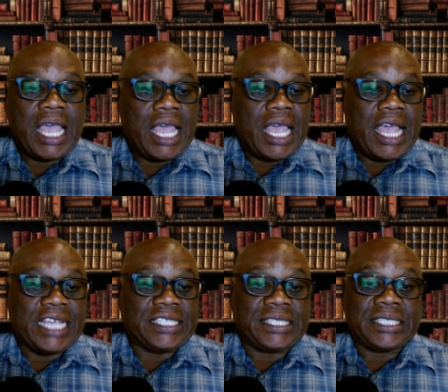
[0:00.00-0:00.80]

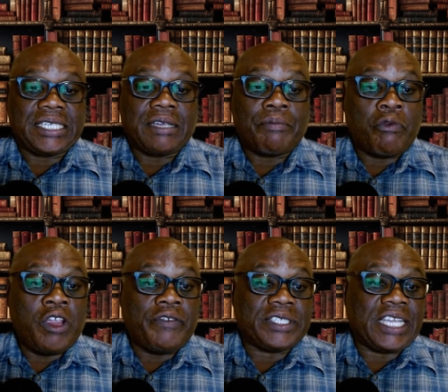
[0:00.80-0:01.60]
has
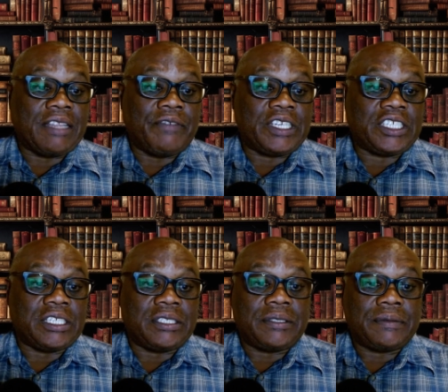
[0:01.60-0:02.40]
previous
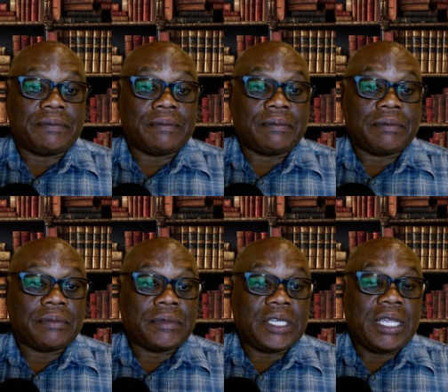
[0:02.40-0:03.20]
conviction
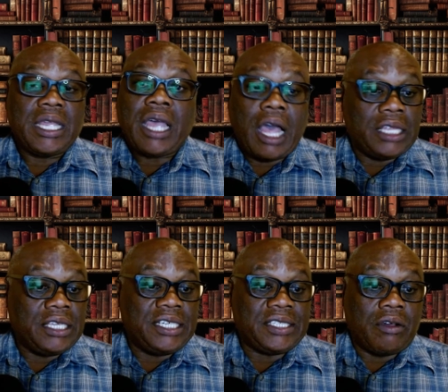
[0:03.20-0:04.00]
under
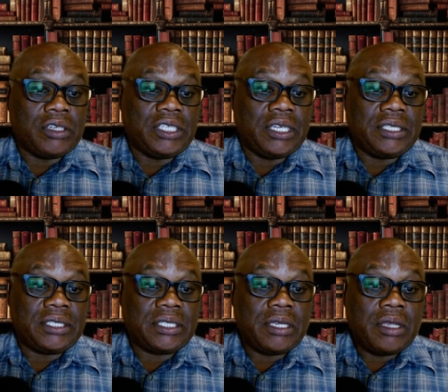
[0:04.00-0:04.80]
this
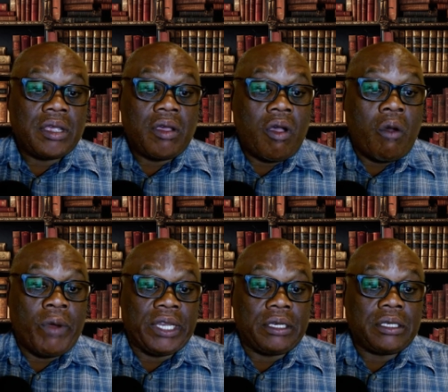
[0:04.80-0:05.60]
ordinance, or
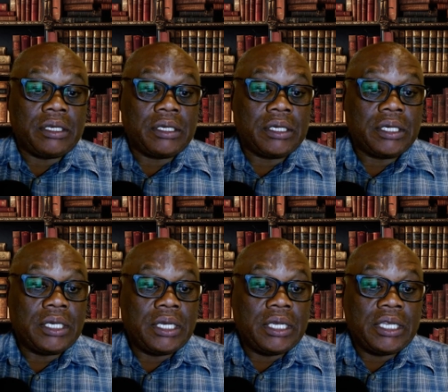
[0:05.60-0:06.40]
whether
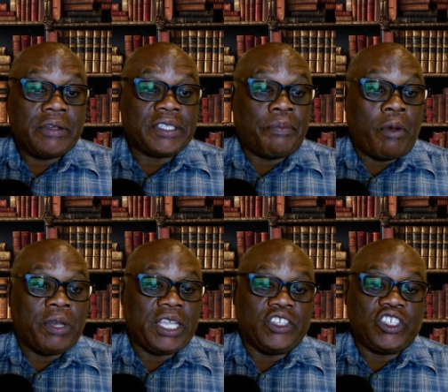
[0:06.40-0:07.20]
there is a public
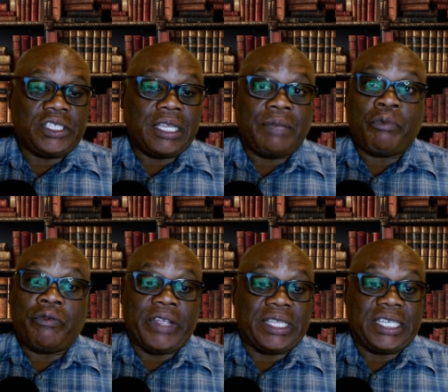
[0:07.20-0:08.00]
interest in
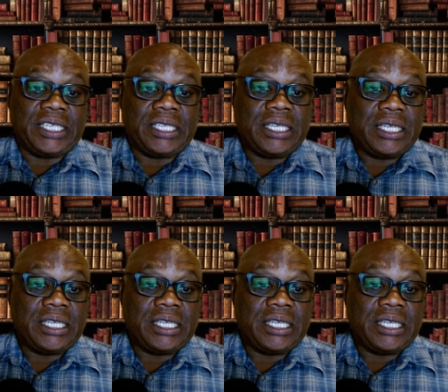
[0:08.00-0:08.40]
preventing